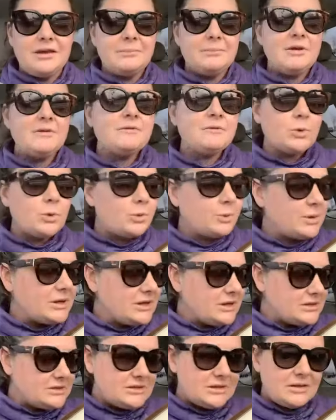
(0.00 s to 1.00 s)
before we
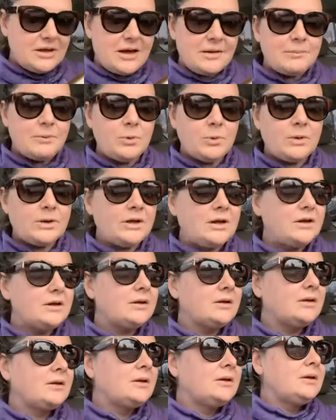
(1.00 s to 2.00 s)
get to that point,
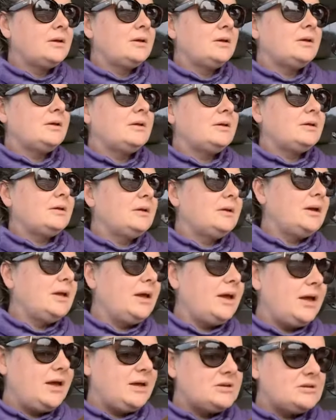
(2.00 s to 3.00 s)

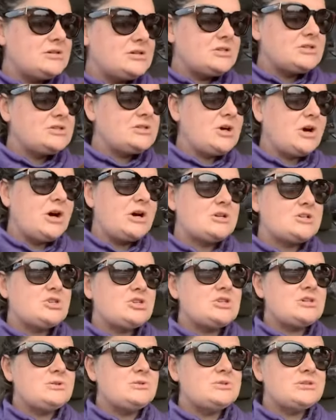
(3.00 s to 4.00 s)
and to start
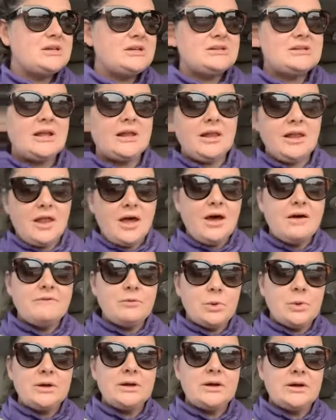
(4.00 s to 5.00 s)
choosing to love
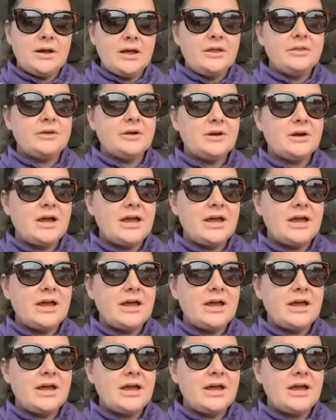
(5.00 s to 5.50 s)
one another.